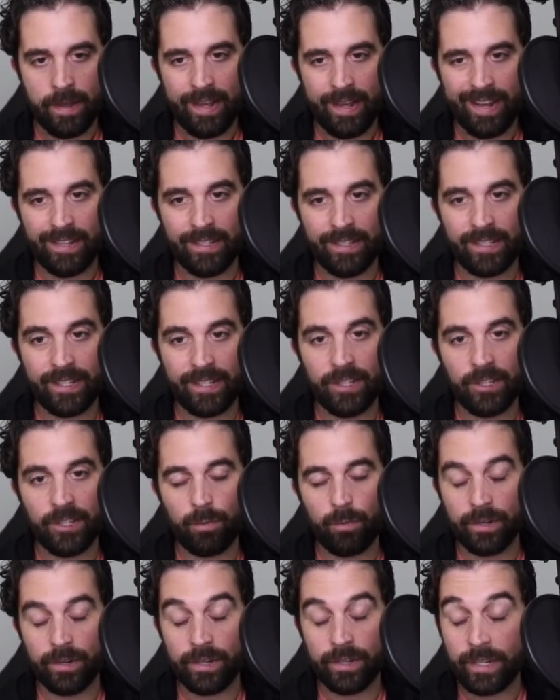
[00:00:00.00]
And since
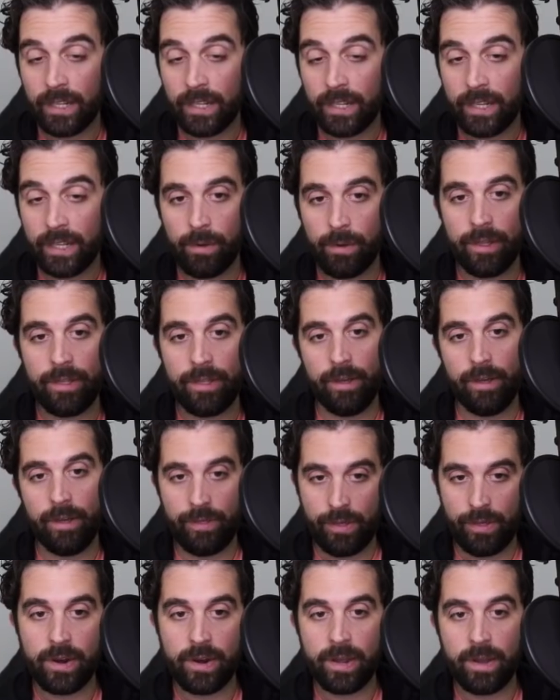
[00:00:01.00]
we're dealing with
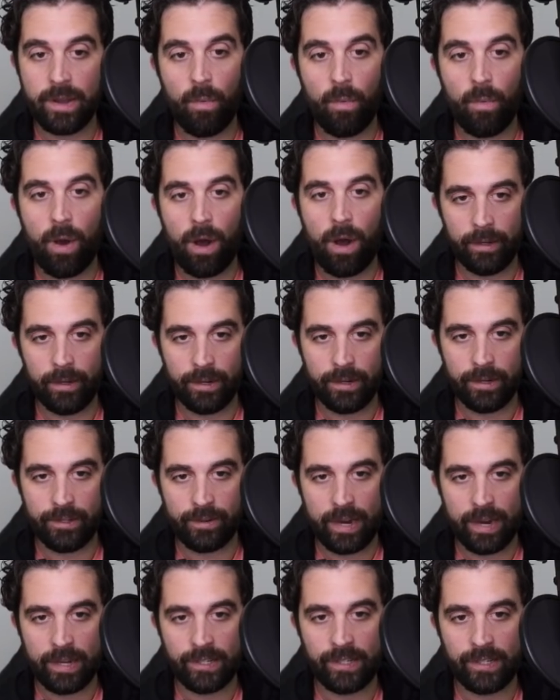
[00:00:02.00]
Ethereum wallet
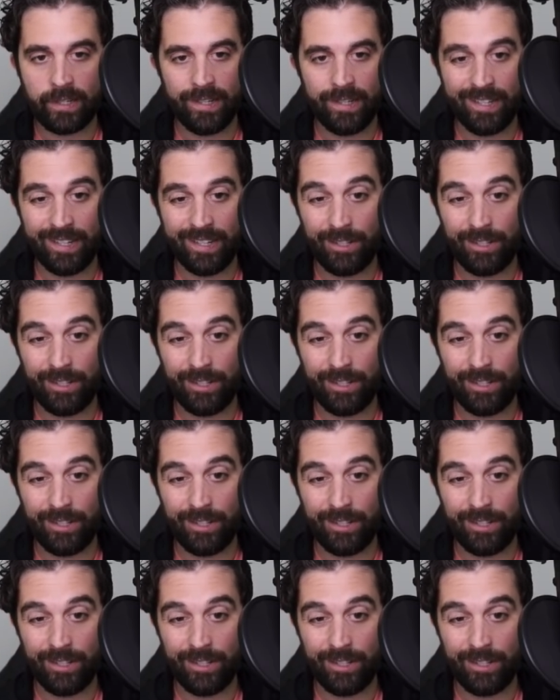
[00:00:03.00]
addresses,